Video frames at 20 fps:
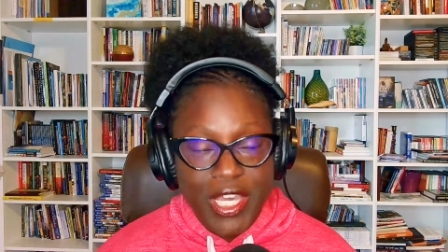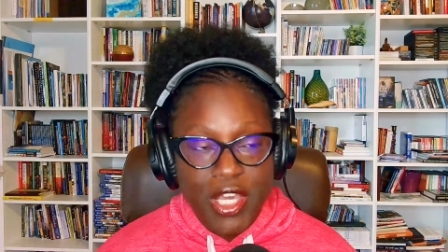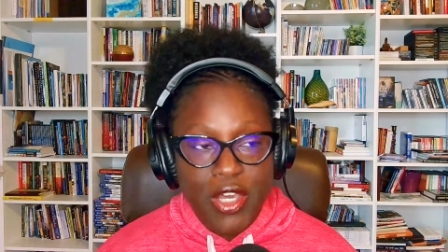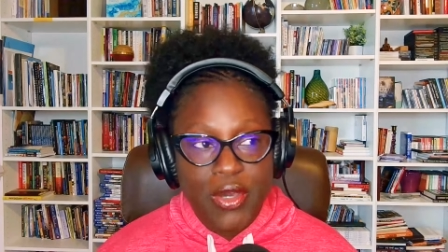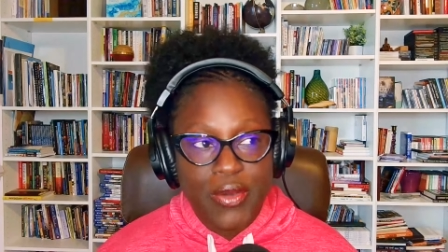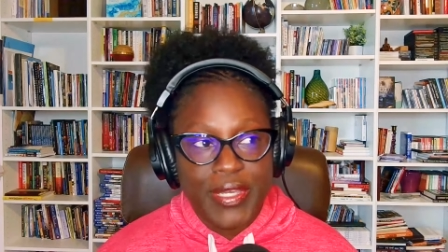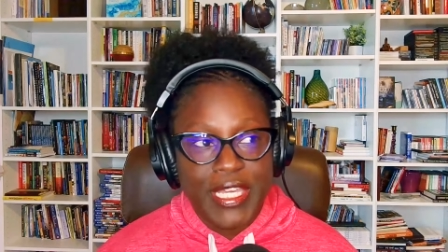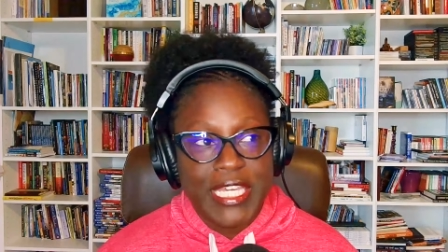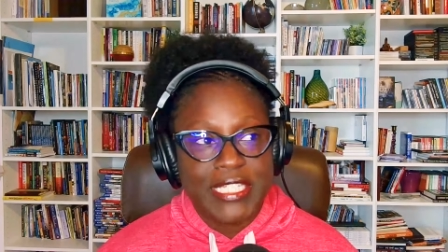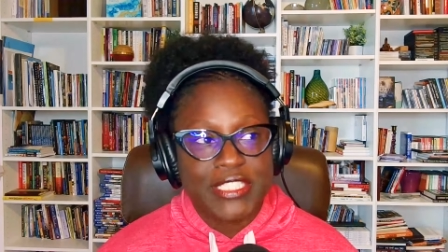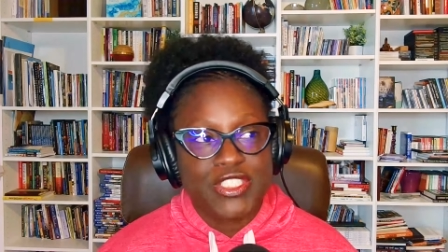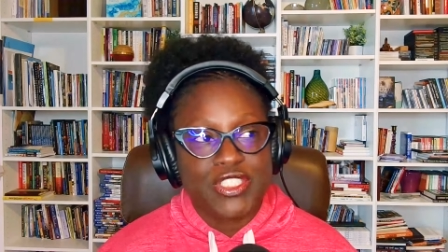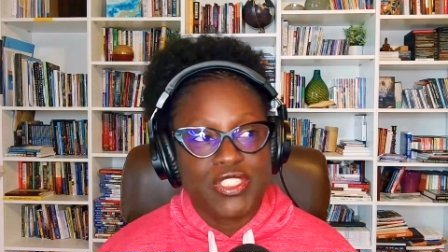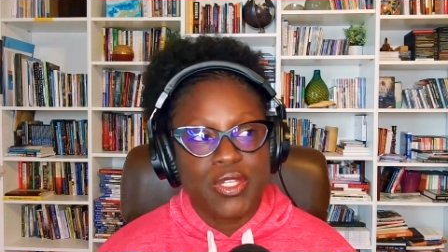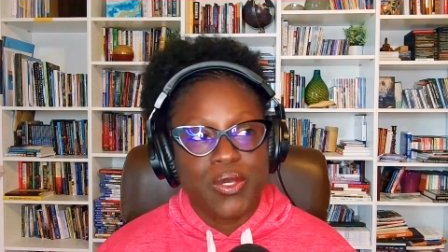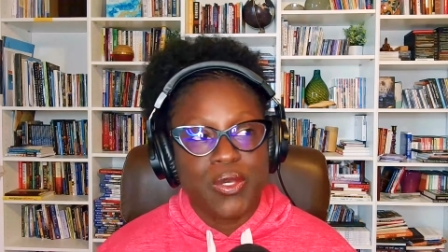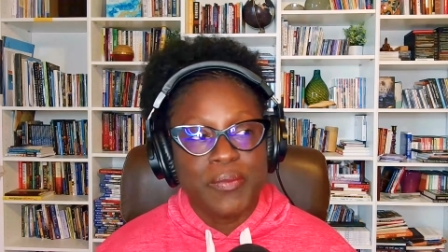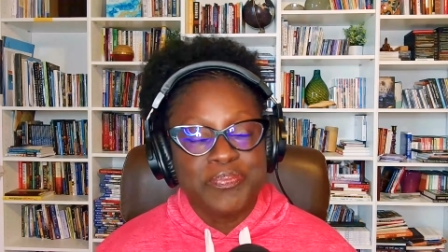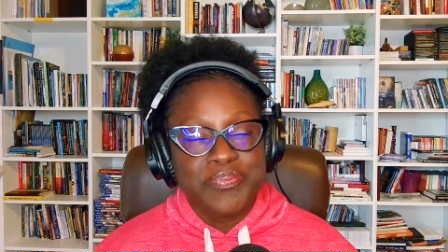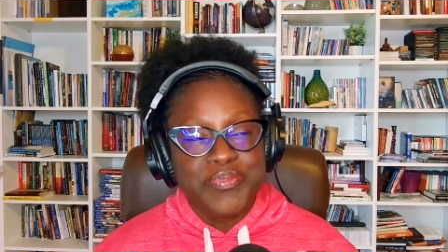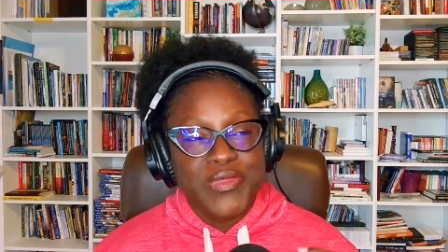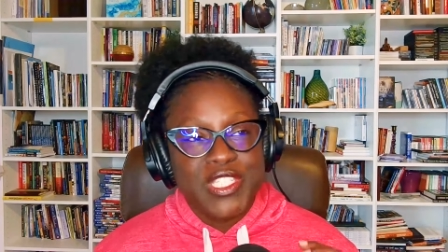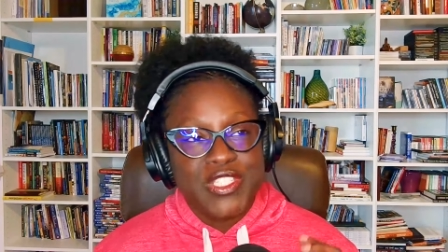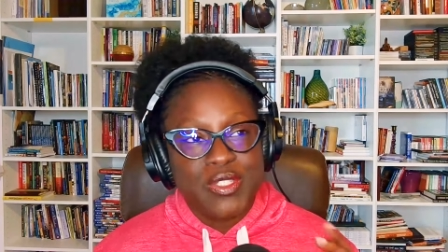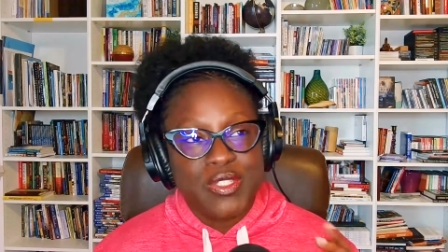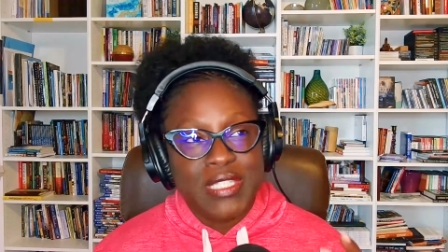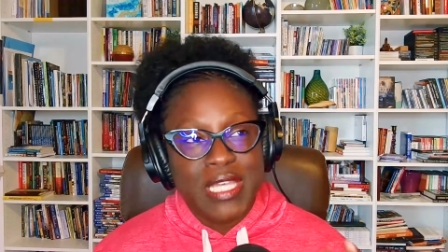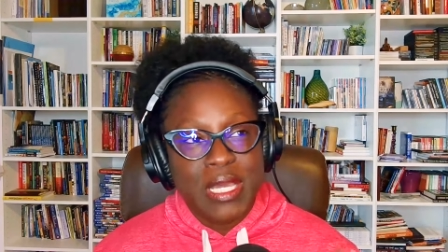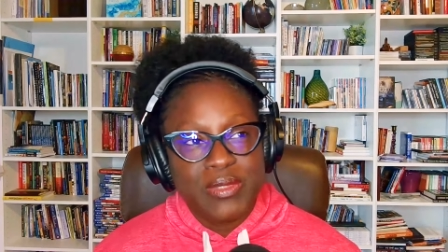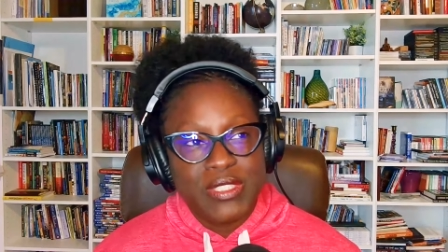Okay. So
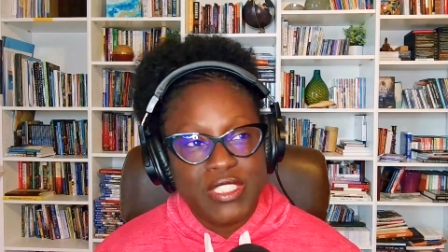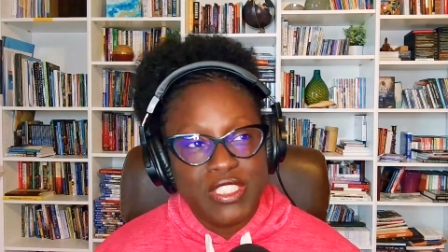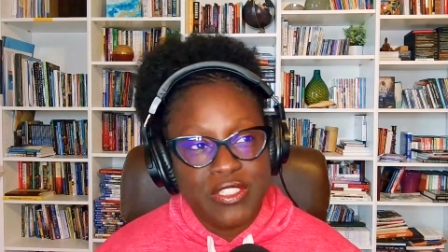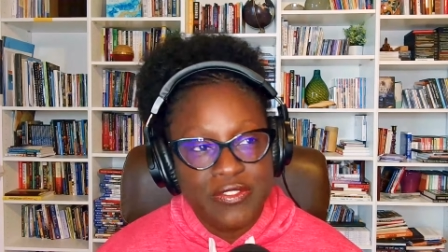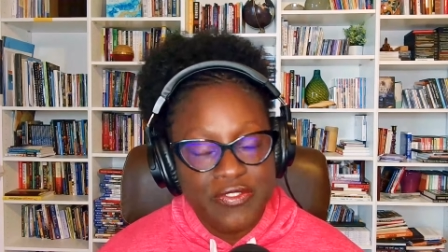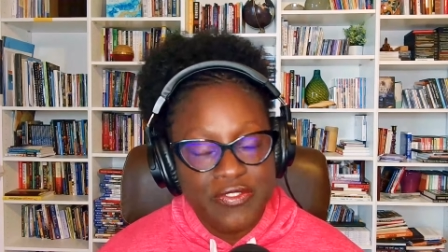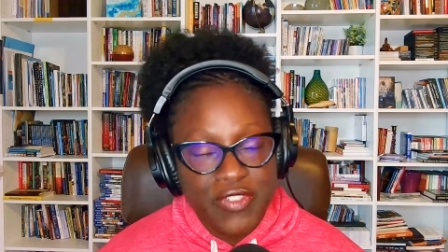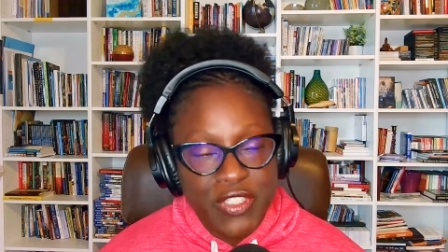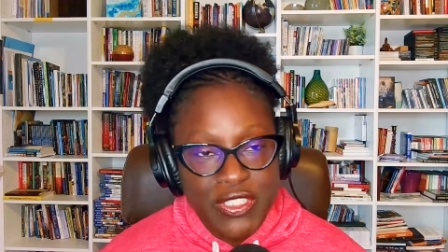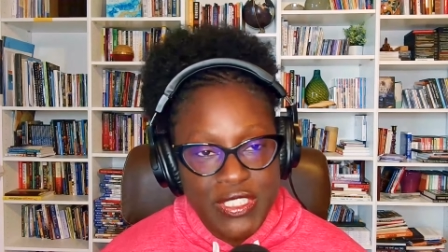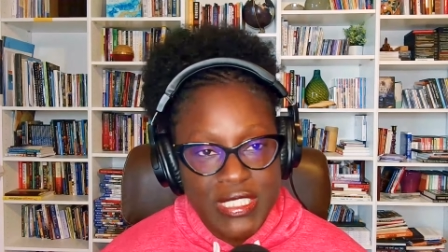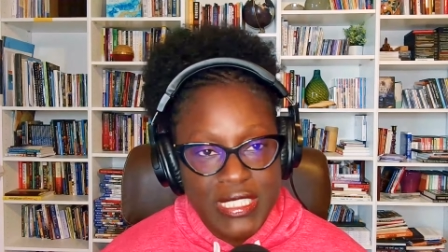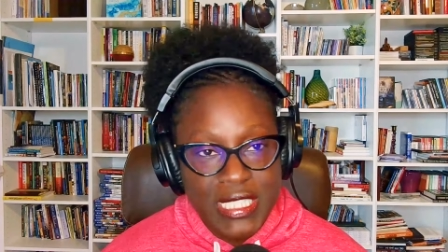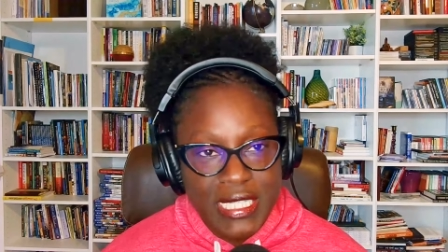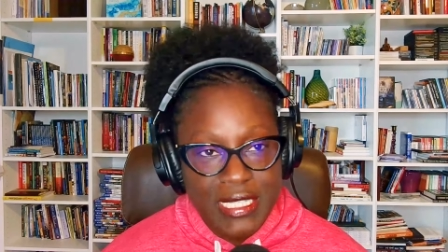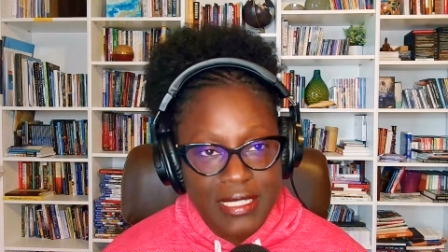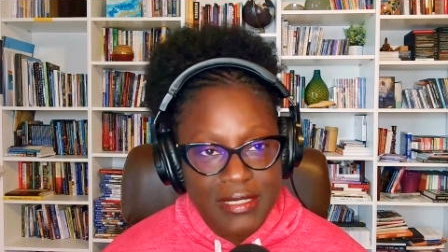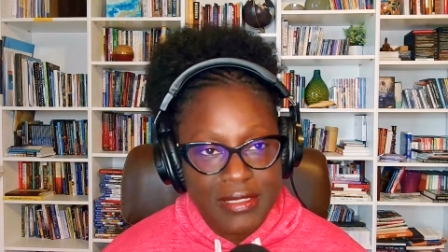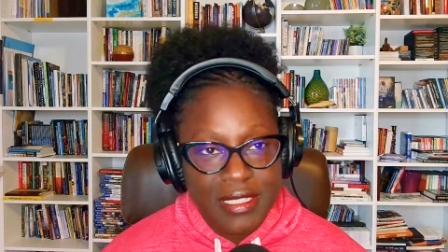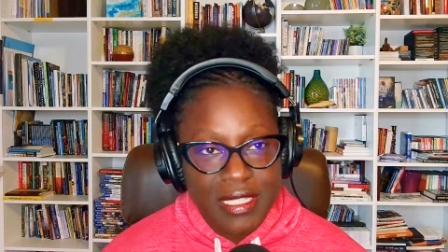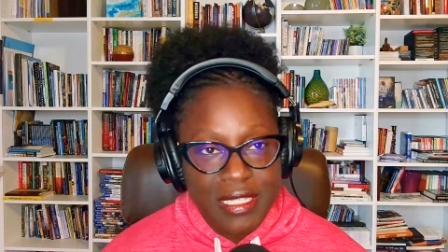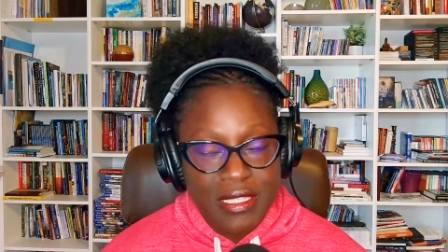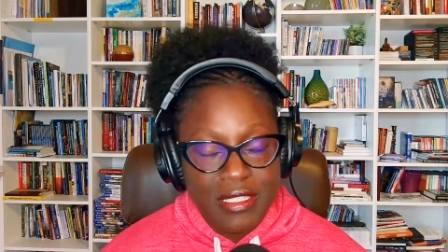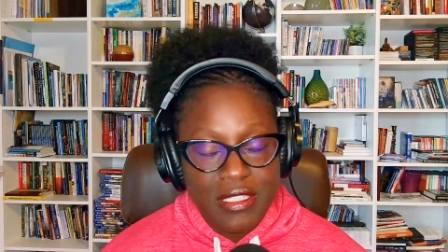that was the first thing,